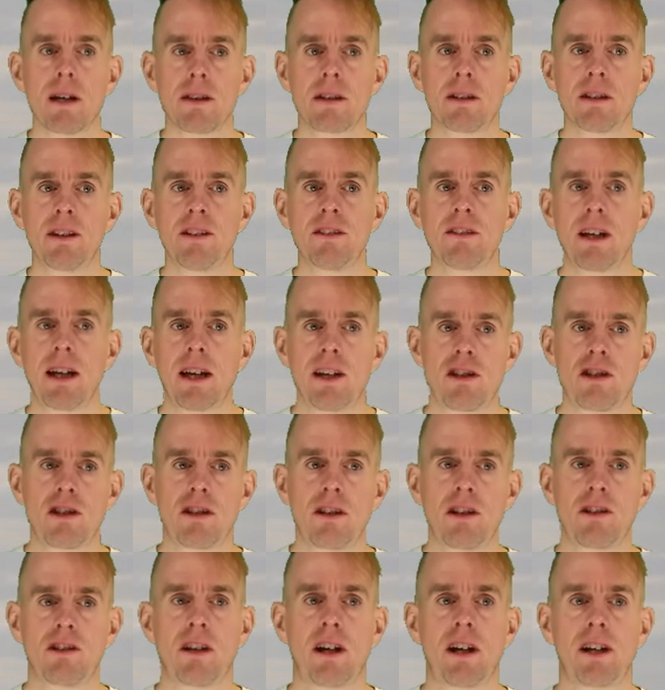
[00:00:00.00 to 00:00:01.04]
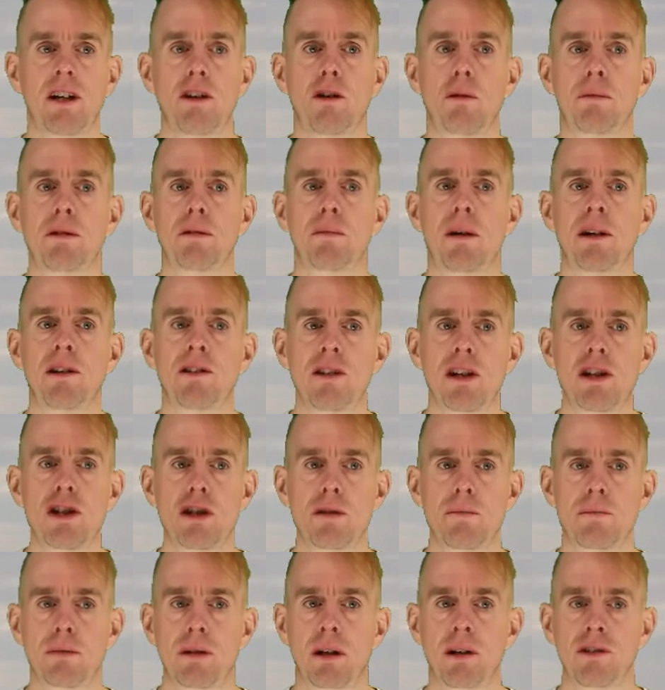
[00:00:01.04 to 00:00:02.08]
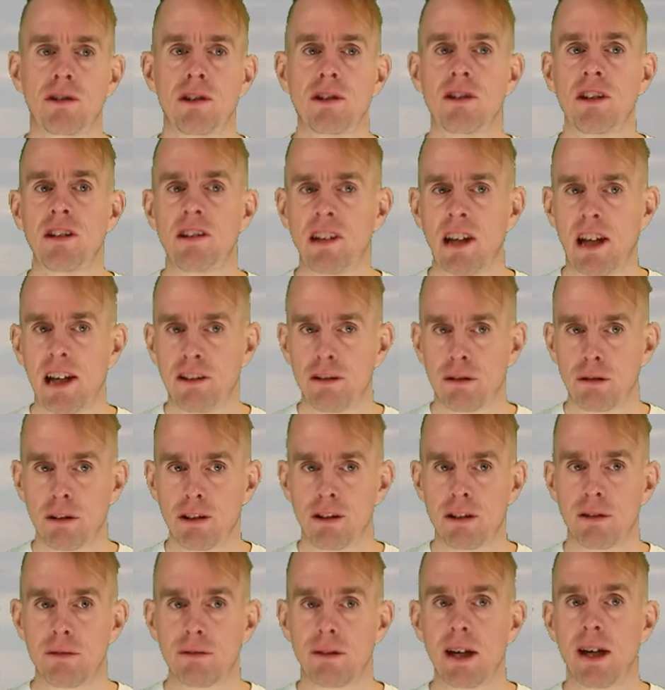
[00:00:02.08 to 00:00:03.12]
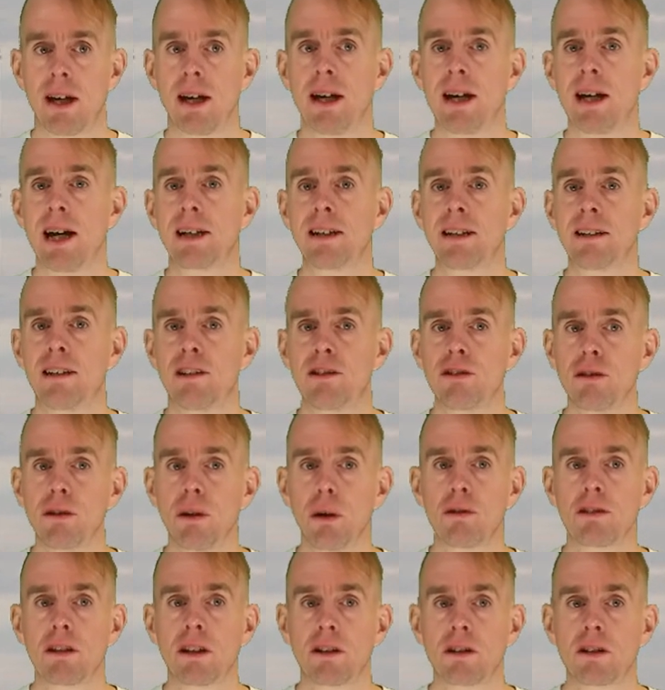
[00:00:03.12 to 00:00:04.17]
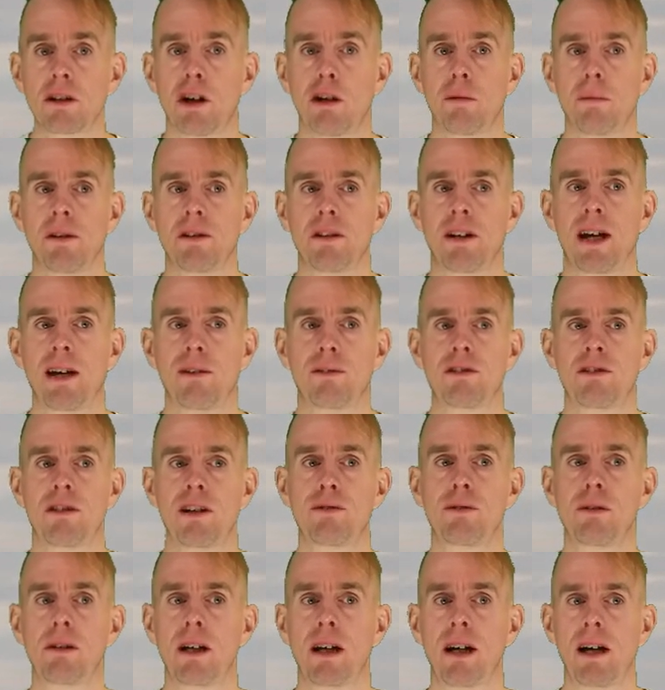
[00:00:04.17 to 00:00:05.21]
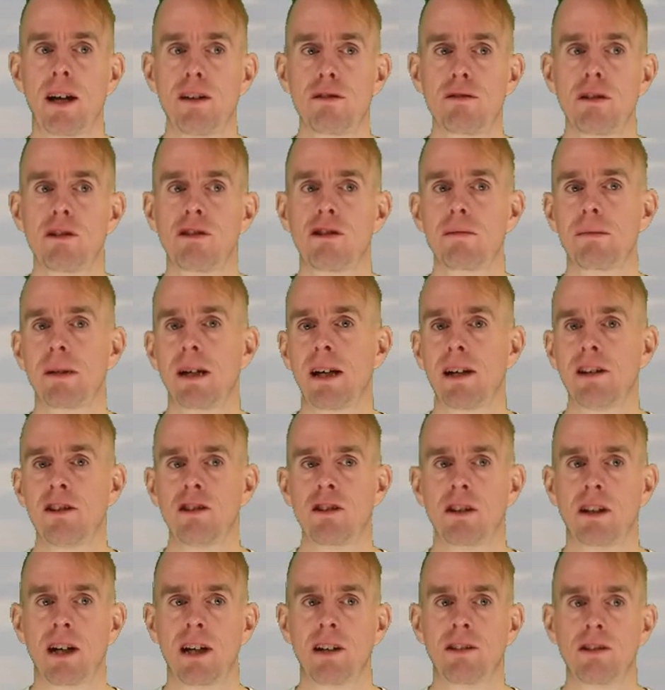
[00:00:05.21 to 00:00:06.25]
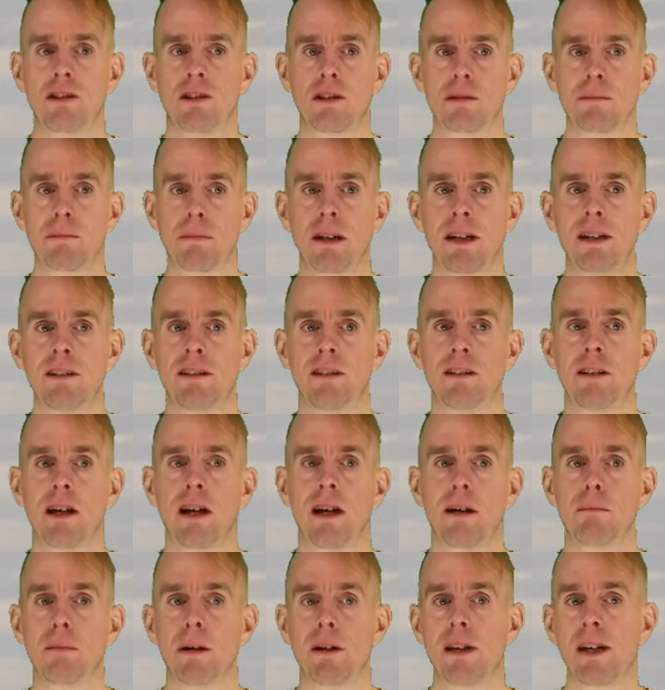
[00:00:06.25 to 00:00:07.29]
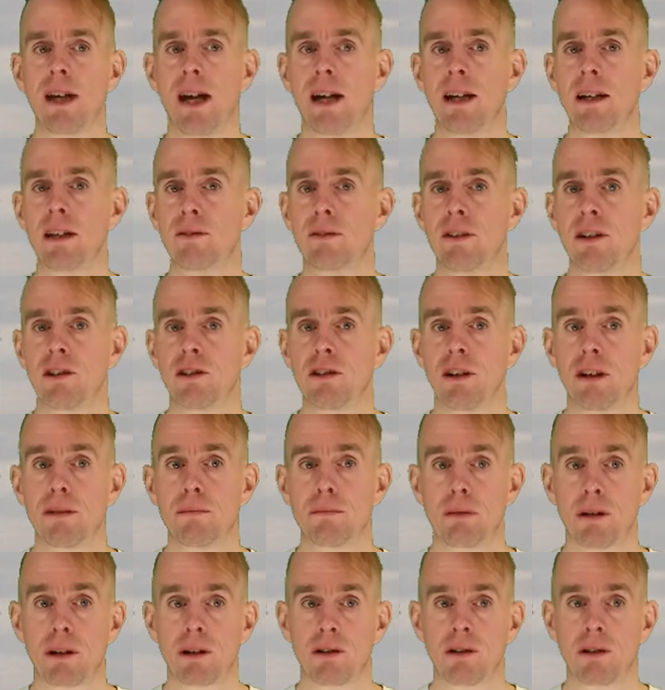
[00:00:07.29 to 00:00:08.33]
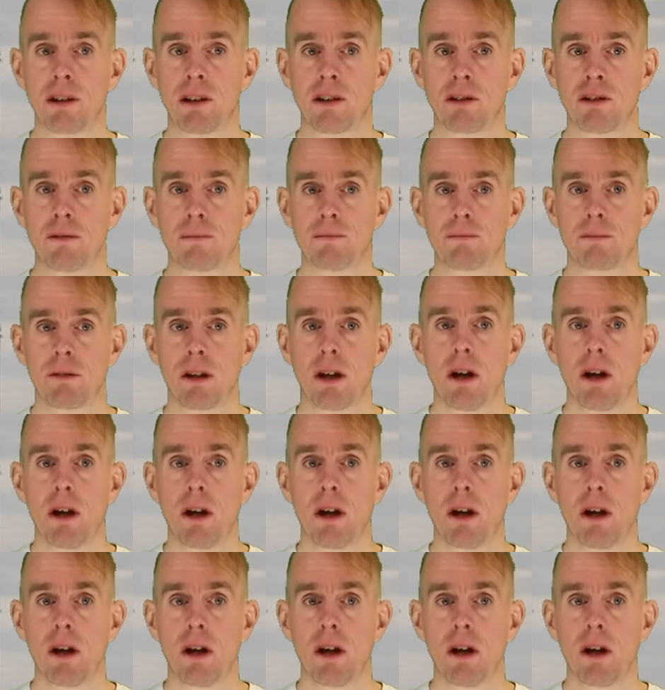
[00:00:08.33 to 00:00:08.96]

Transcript: The distillation design and optimisation process is iterative, and it is not uncommon to have several hundred simulation cases completed by the end of a design process.